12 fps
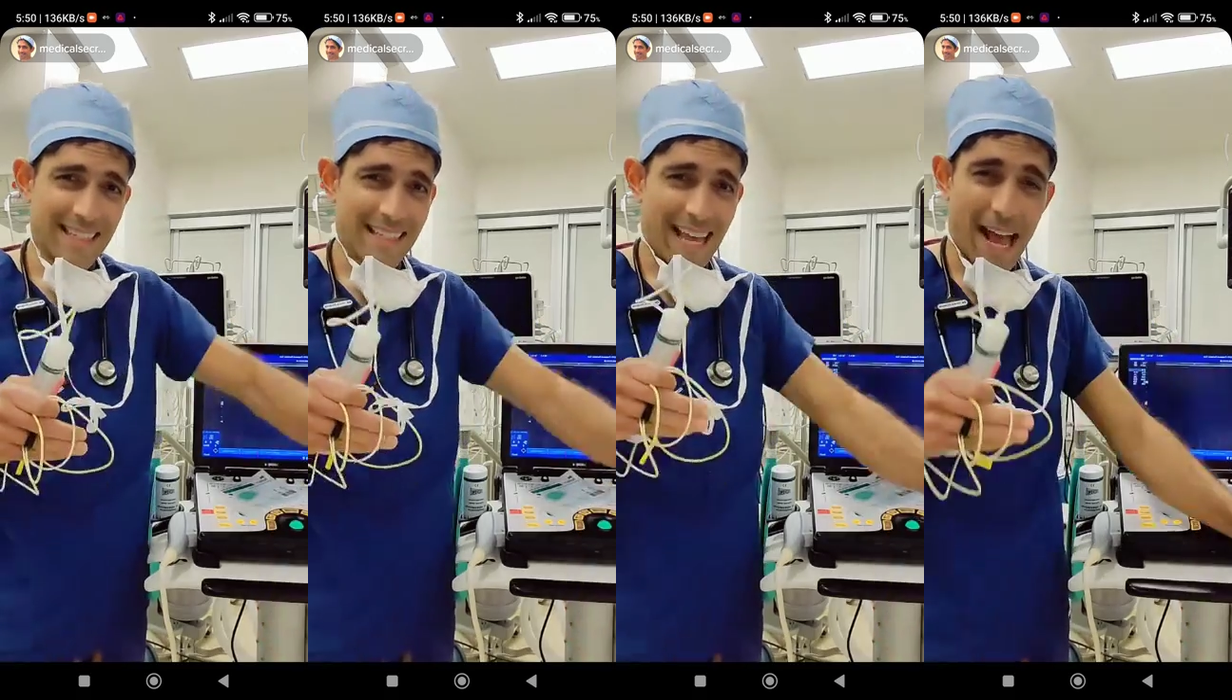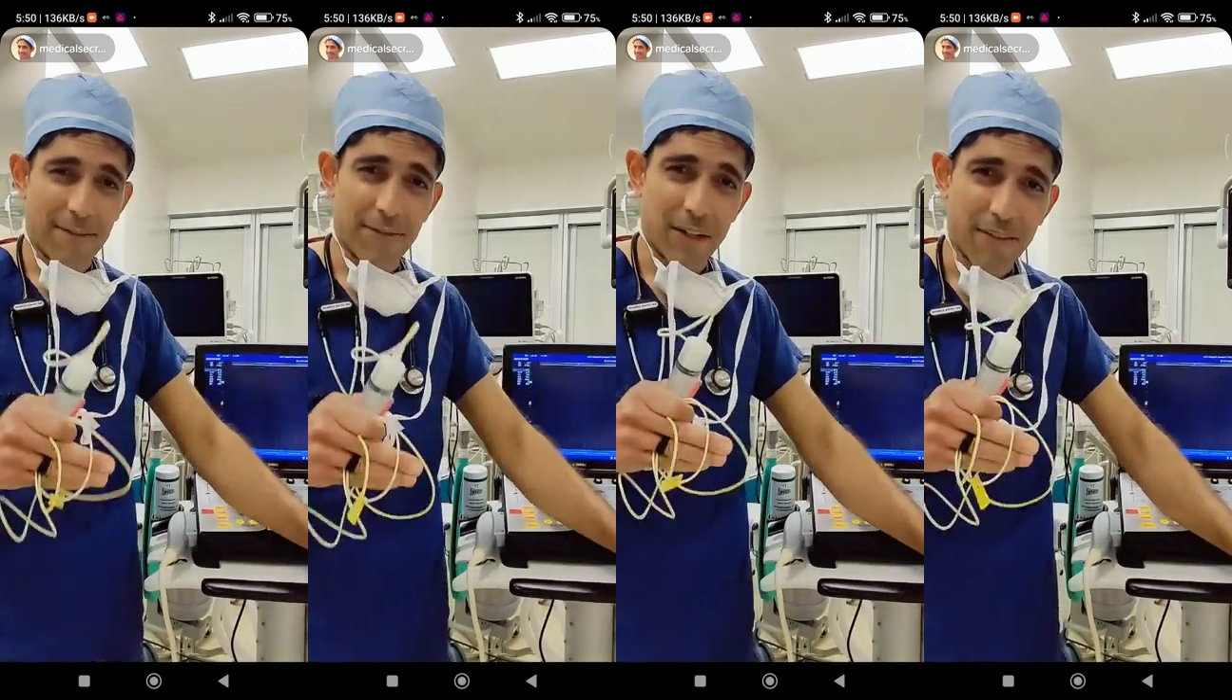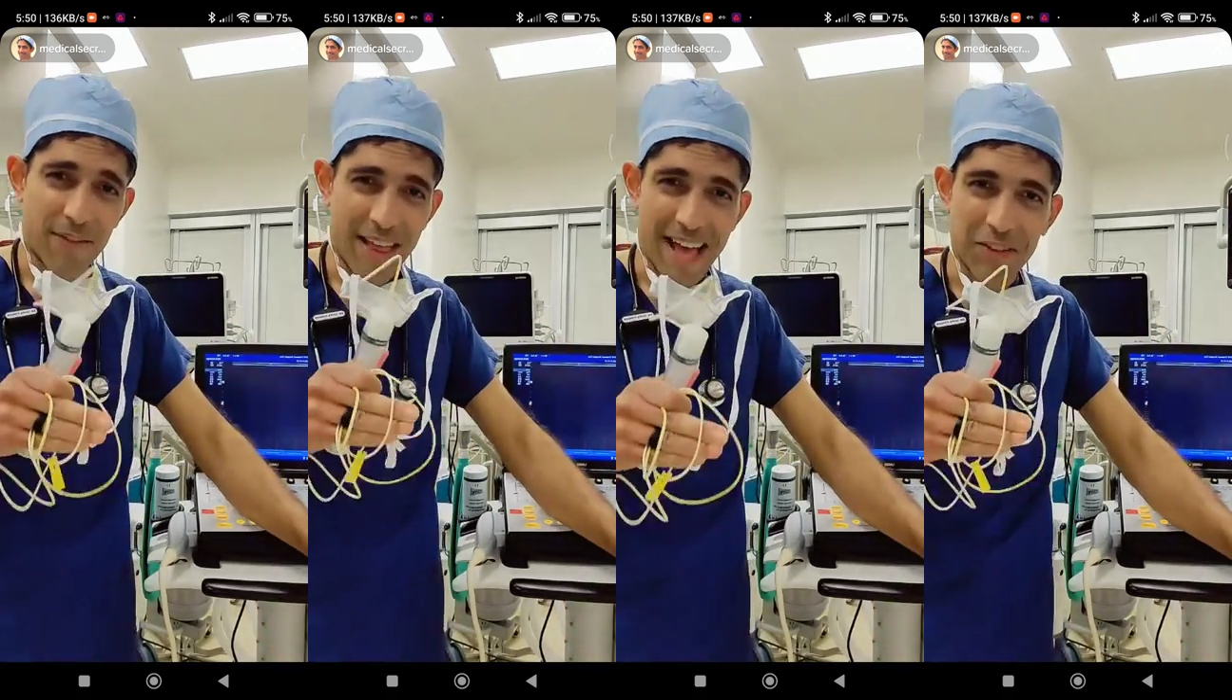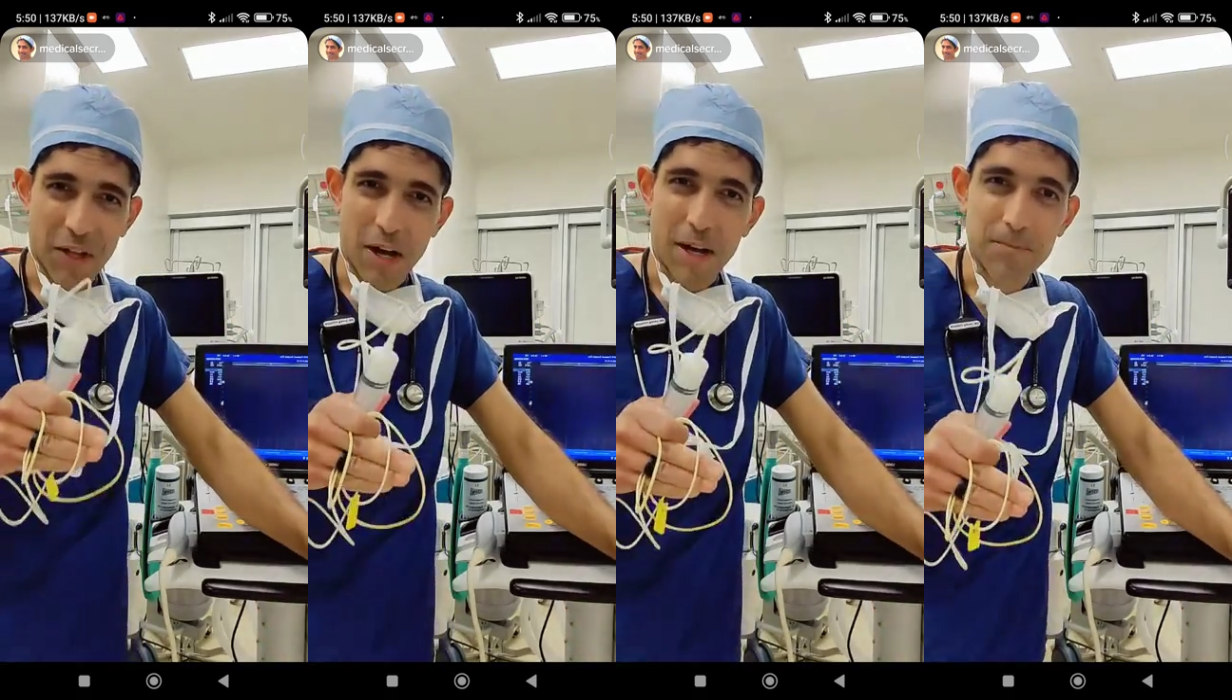half-life that
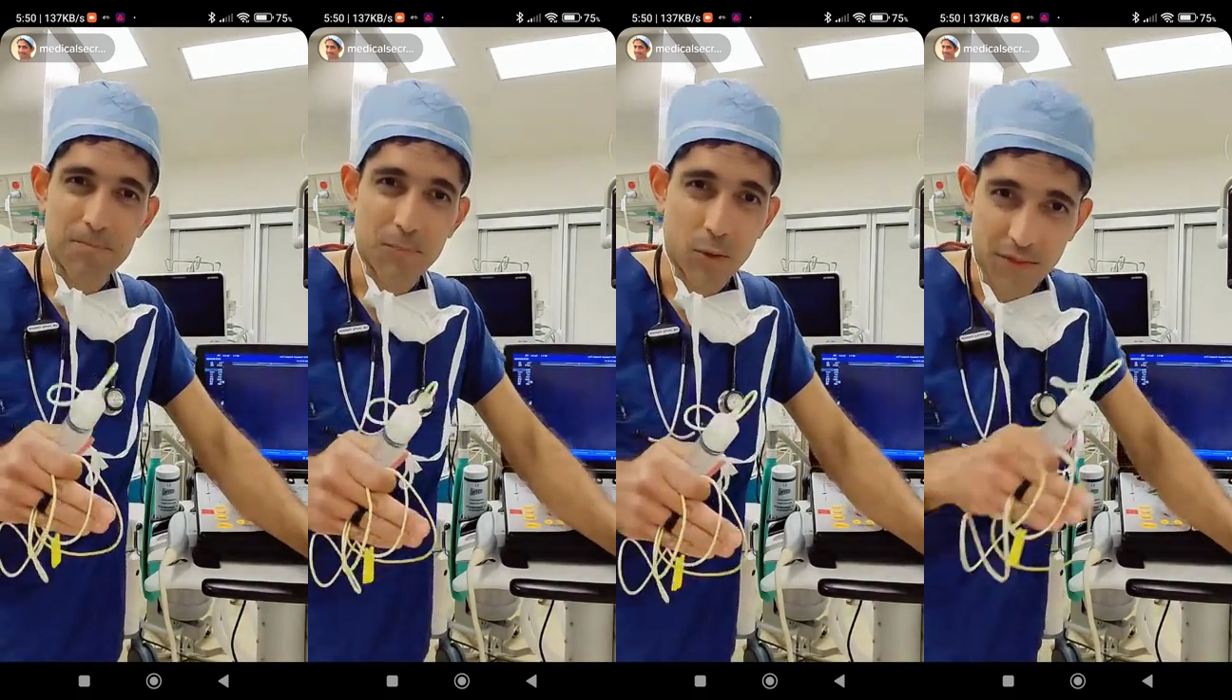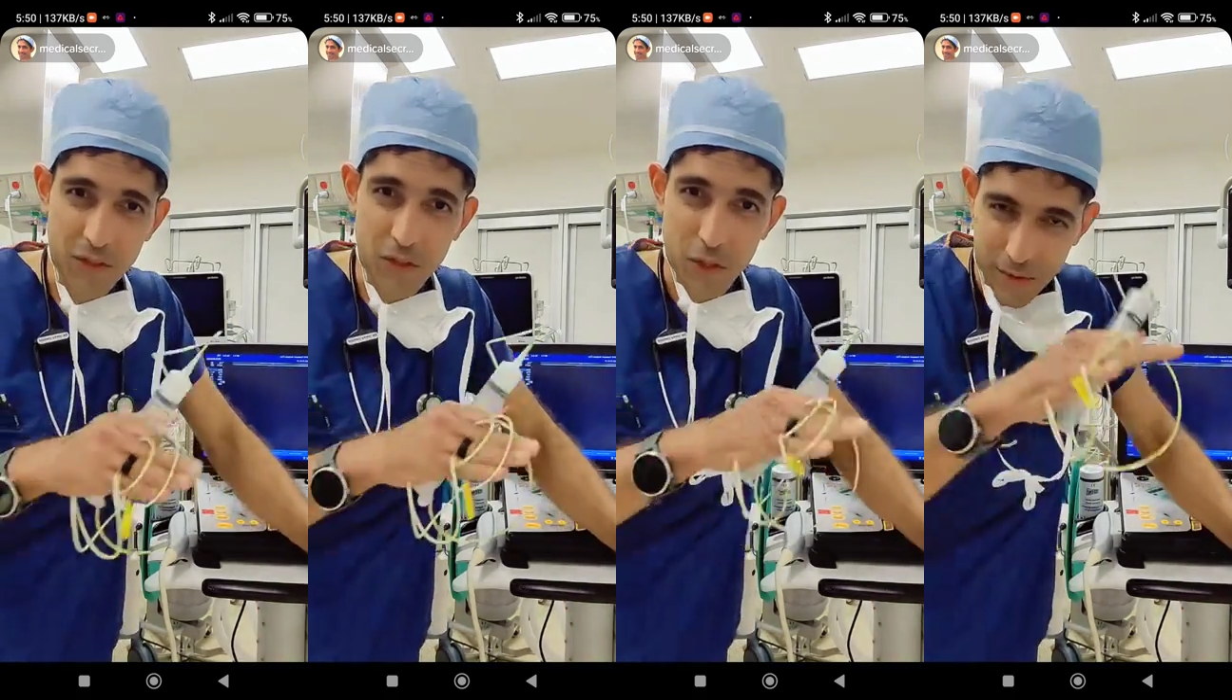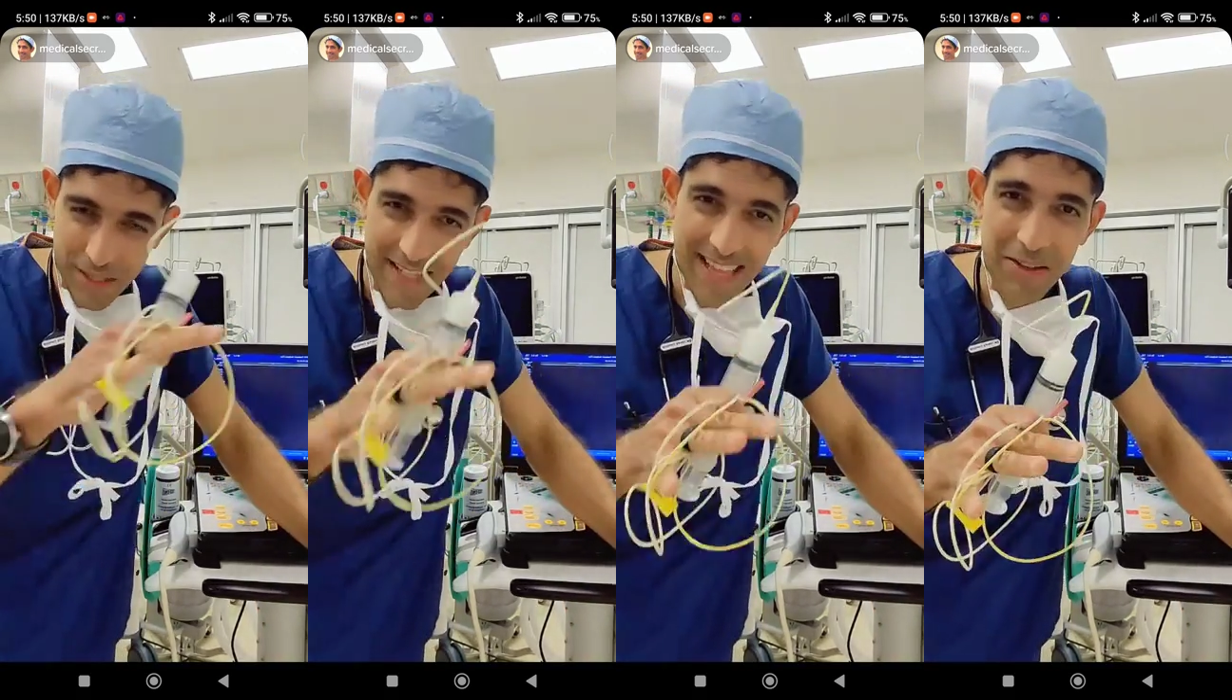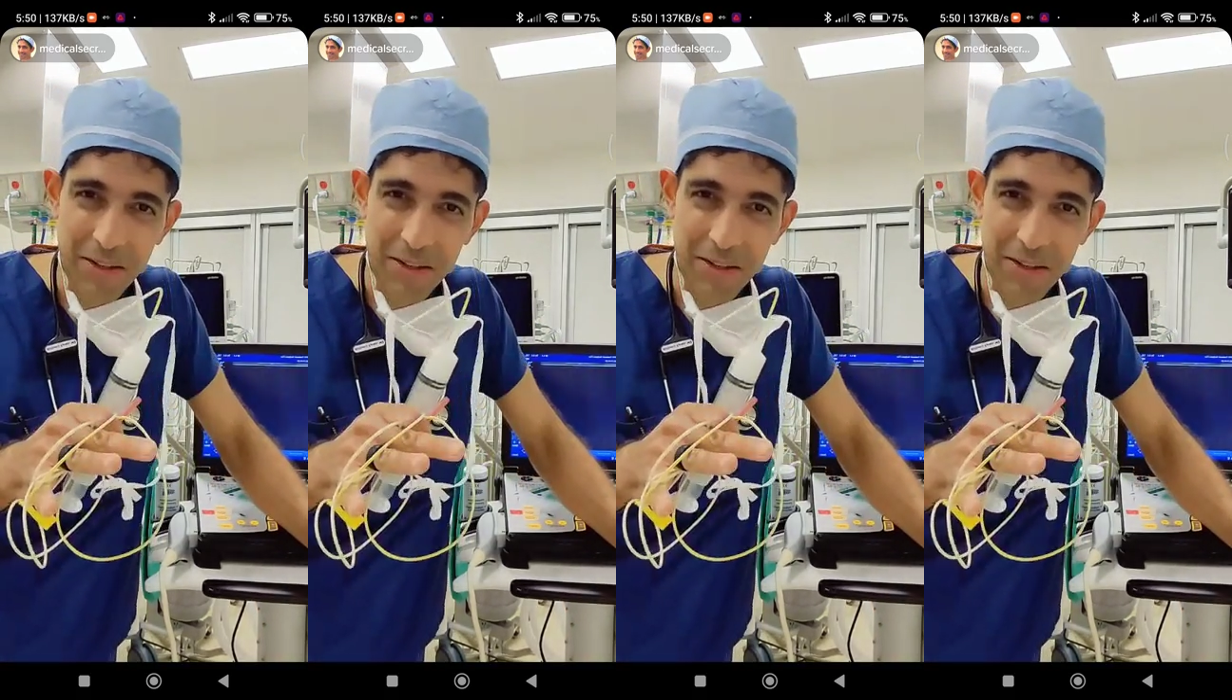long, or even close to that